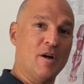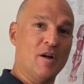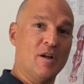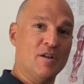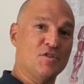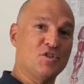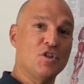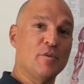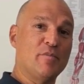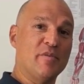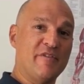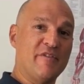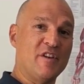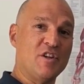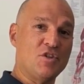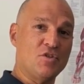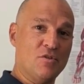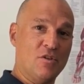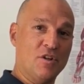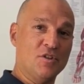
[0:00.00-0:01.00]

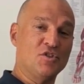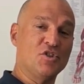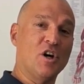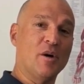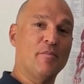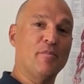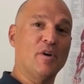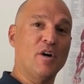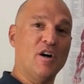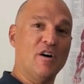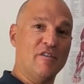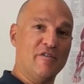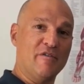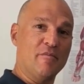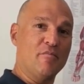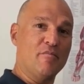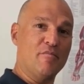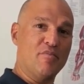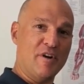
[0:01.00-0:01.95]
superficial on top of